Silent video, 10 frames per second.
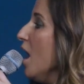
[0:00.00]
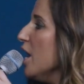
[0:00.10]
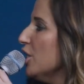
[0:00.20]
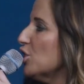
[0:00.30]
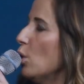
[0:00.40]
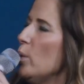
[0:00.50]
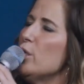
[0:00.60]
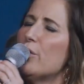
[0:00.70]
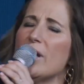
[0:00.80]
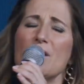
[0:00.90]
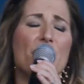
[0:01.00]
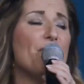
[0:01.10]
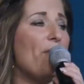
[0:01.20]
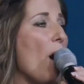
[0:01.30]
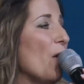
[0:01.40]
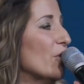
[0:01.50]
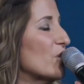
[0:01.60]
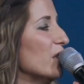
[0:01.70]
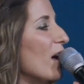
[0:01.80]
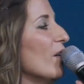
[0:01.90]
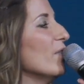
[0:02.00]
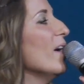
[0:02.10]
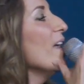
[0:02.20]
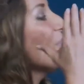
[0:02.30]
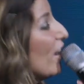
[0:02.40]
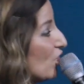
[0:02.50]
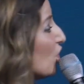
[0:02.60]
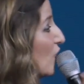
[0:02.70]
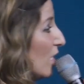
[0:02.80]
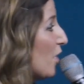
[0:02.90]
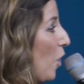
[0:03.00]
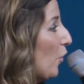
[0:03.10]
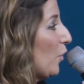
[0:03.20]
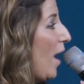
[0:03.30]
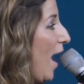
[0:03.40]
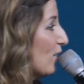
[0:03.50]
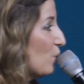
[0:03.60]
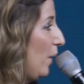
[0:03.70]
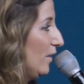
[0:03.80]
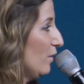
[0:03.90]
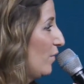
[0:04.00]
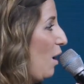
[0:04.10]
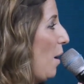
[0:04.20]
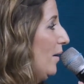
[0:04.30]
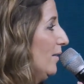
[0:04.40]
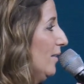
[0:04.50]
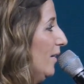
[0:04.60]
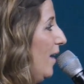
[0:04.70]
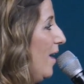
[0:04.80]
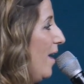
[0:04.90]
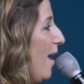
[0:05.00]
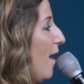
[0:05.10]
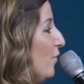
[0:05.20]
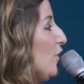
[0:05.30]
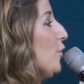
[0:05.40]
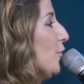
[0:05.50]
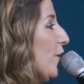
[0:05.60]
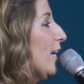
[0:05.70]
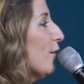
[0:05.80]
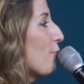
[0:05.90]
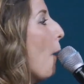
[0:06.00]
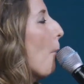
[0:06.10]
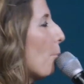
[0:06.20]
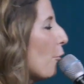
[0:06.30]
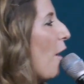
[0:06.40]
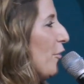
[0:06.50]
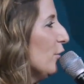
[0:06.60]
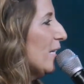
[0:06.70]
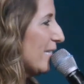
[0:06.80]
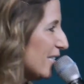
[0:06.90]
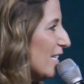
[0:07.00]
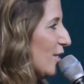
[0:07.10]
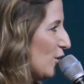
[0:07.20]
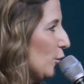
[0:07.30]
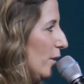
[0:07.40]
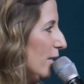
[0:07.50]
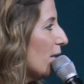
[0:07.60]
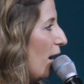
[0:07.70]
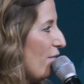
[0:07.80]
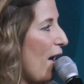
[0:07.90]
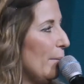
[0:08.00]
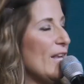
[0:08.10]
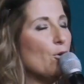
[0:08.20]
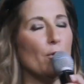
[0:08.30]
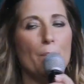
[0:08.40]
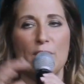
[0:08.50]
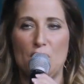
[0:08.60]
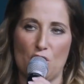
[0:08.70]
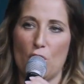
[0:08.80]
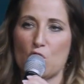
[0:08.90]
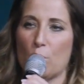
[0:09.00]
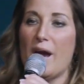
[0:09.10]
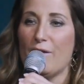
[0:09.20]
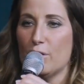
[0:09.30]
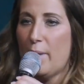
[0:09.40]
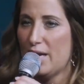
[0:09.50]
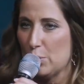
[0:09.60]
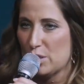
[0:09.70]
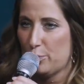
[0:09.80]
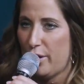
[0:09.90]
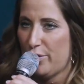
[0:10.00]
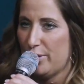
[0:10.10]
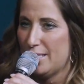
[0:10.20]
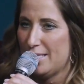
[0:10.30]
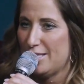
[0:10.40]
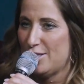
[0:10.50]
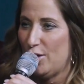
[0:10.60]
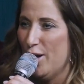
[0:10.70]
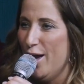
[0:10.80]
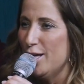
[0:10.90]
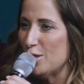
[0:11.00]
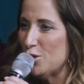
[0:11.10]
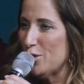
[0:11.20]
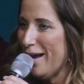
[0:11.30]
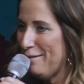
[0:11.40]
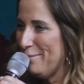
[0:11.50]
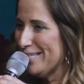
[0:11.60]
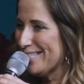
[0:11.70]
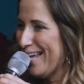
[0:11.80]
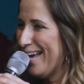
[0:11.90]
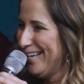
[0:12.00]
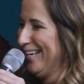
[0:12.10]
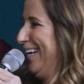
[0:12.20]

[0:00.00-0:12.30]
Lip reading: And so when you think of a father's love, that's just another aspect of God. And then you think of brotherly, sisterly love. How many grew up in a church where everybody was brother and sister? Don't you kind of miss that?